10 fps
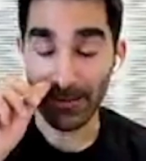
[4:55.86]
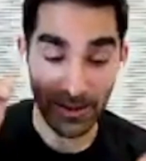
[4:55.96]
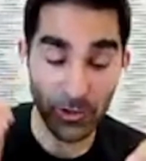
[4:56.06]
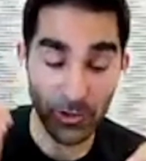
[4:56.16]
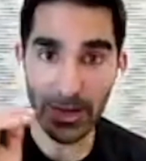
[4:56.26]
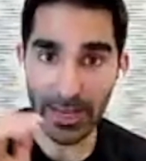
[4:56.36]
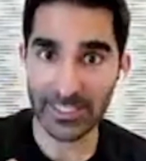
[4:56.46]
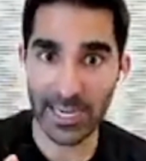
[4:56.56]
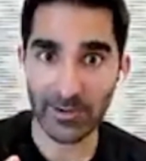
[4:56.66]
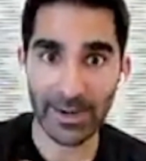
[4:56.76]
If you go ahead
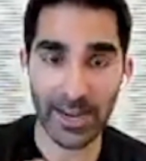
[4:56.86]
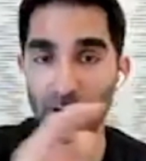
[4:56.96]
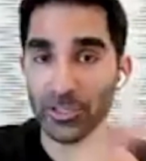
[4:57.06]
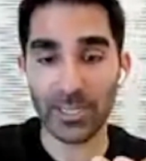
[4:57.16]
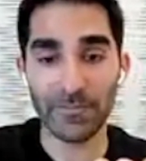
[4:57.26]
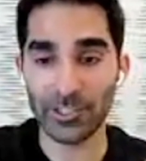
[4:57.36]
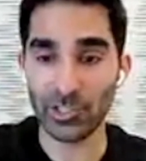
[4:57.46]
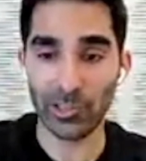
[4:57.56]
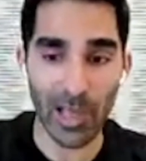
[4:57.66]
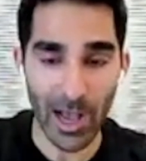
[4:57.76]
and stake right now, your stuff is
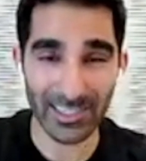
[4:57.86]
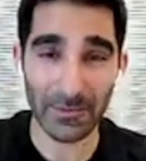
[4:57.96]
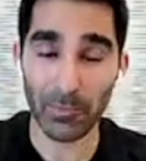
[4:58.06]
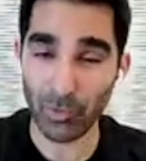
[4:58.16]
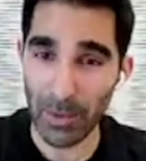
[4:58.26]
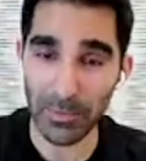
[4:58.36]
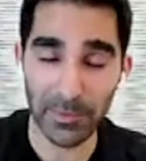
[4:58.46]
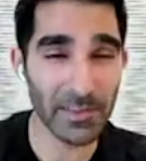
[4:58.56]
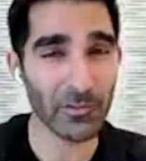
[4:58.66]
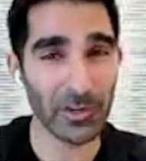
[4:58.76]
just locked,
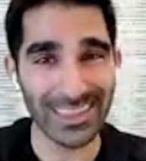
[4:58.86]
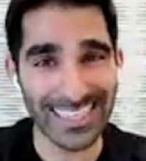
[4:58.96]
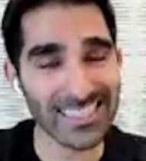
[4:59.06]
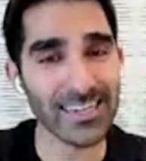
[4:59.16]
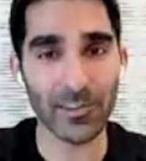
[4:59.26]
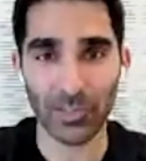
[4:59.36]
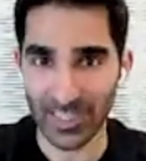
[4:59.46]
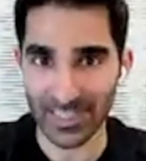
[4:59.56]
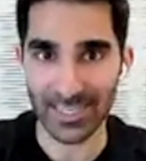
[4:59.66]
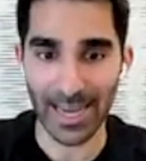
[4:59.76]
probably for at least another
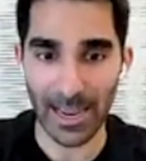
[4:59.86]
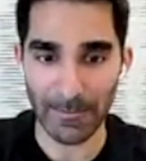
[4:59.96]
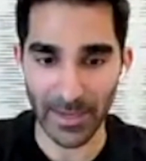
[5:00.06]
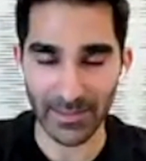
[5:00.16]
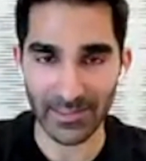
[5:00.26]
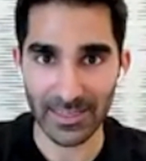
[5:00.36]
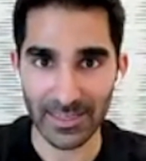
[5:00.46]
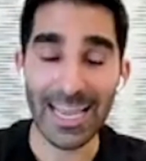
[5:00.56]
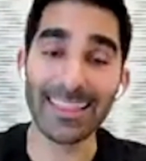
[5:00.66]
6 to 9 months.